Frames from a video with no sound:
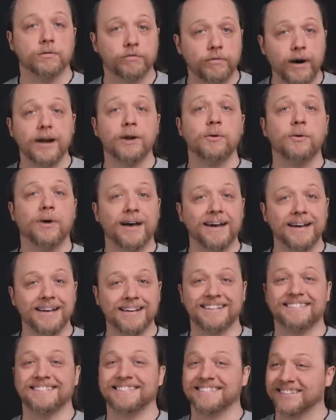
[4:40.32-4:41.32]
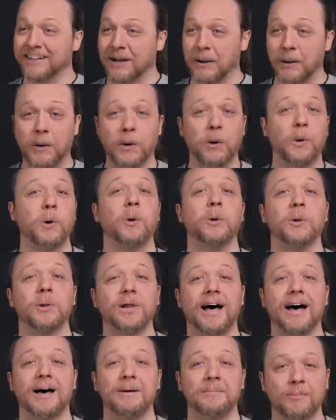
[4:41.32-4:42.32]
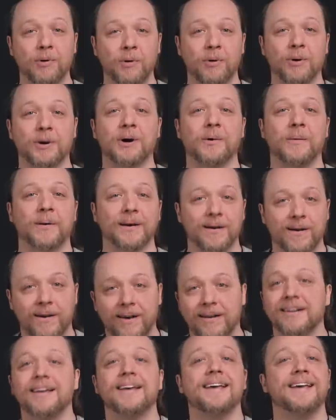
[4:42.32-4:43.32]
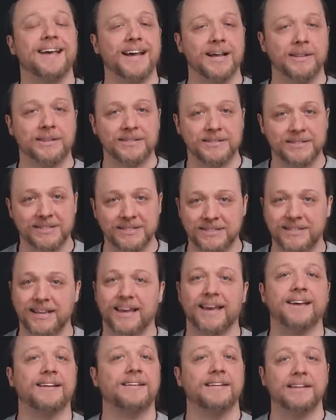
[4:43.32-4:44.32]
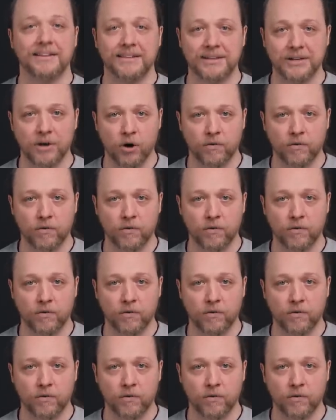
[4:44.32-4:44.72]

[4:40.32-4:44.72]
Right away, a whole lot more going on in the sustain, in the